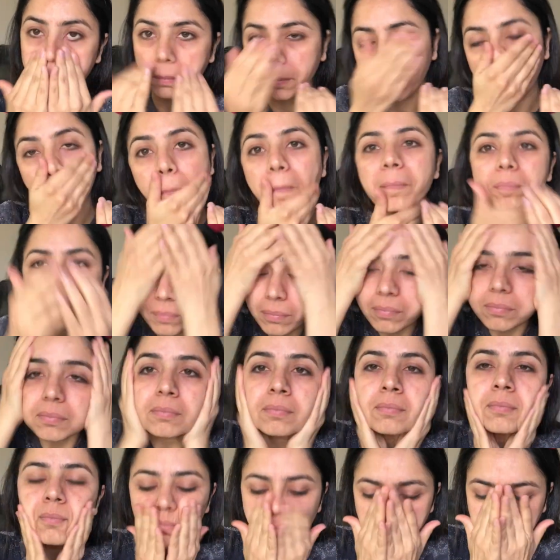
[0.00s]
Just
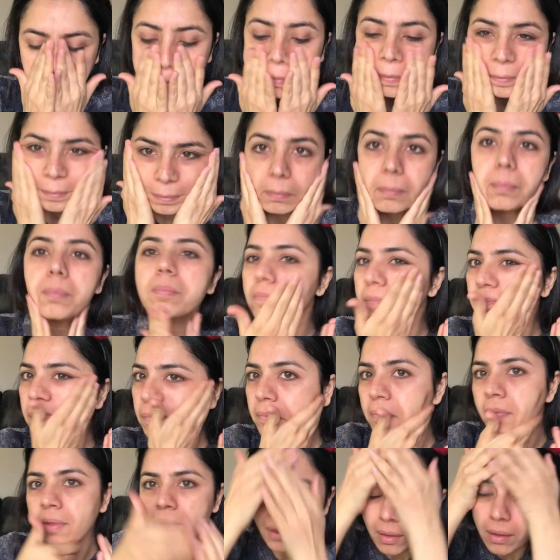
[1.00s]
massage gently all
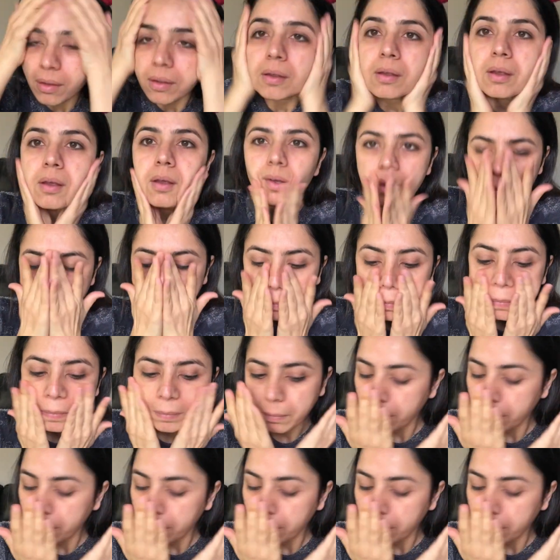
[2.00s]
over your face.